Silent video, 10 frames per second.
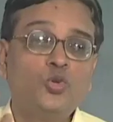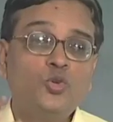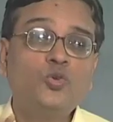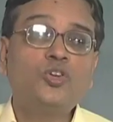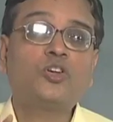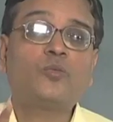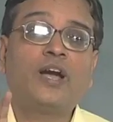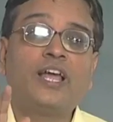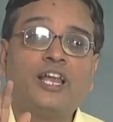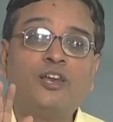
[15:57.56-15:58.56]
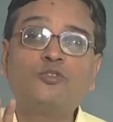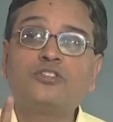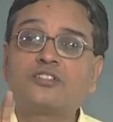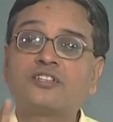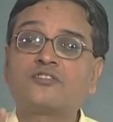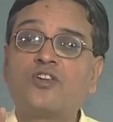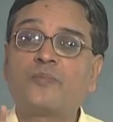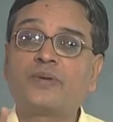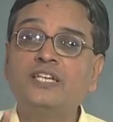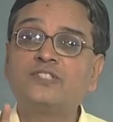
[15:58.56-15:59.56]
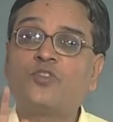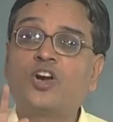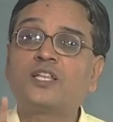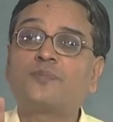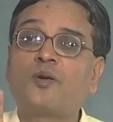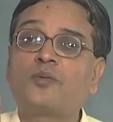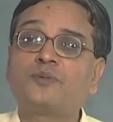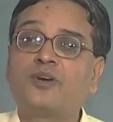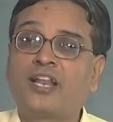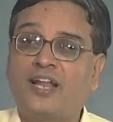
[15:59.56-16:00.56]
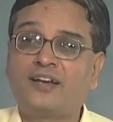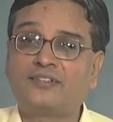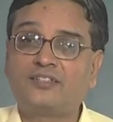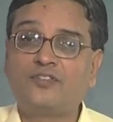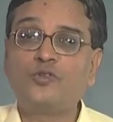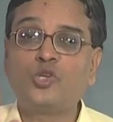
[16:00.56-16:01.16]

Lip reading: you require individual stress components for the problem on hand? If you